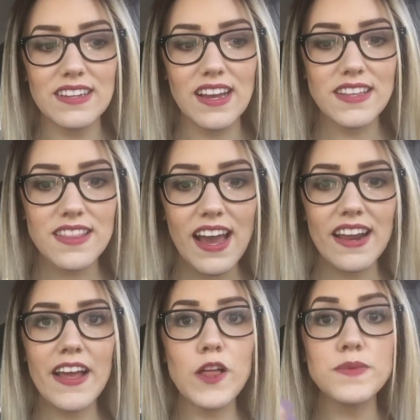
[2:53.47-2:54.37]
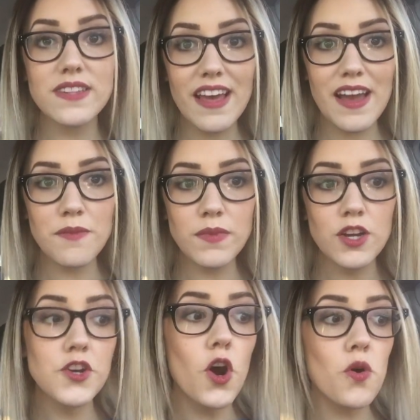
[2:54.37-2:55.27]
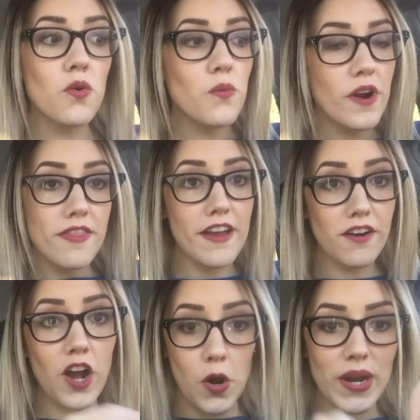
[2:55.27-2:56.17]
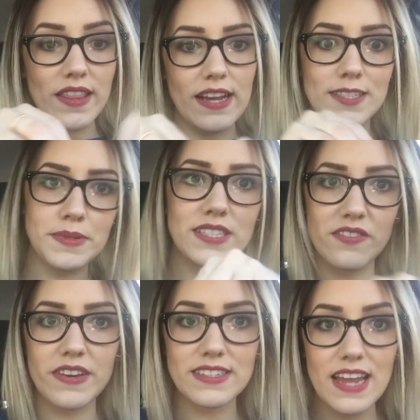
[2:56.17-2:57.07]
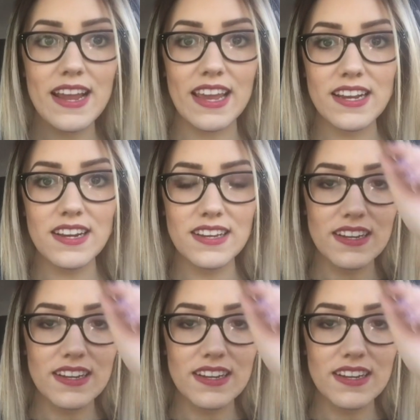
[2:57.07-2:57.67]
And then that helps them know where they're going in that specific second.